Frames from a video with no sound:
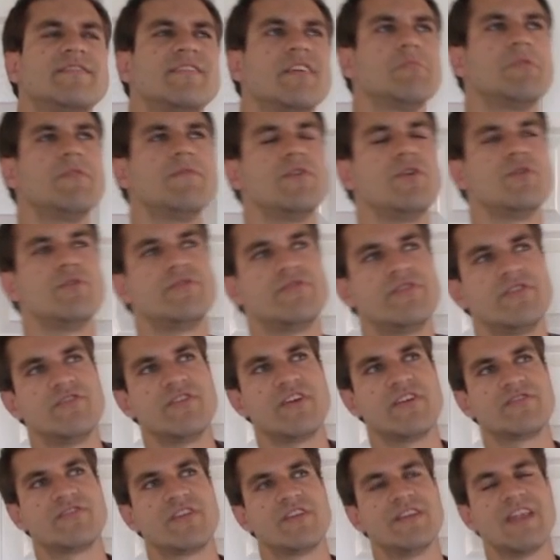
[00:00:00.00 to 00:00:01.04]
some of you
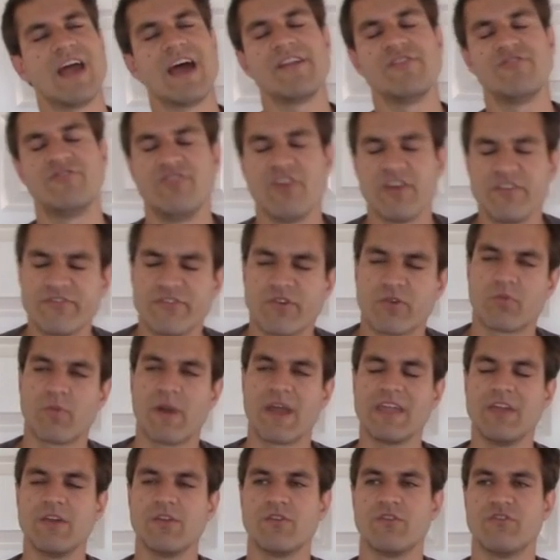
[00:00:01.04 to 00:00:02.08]
suggested not just a
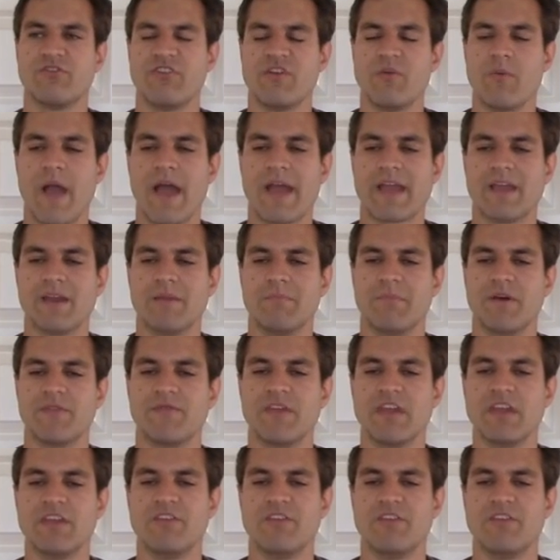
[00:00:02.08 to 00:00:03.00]
regular G-Wagon, but